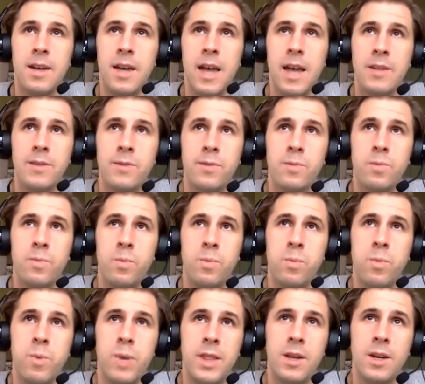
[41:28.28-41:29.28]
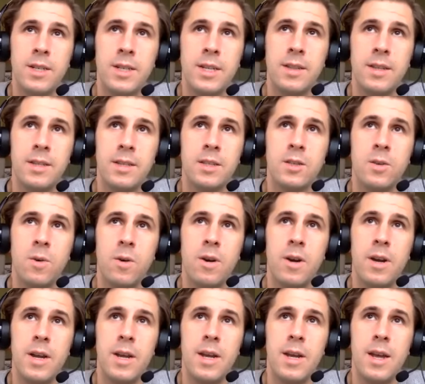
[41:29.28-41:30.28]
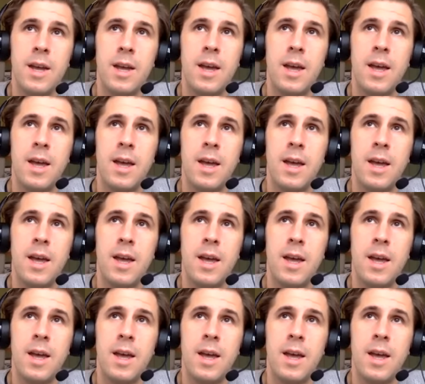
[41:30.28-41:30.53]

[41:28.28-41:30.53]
as we looked at this story,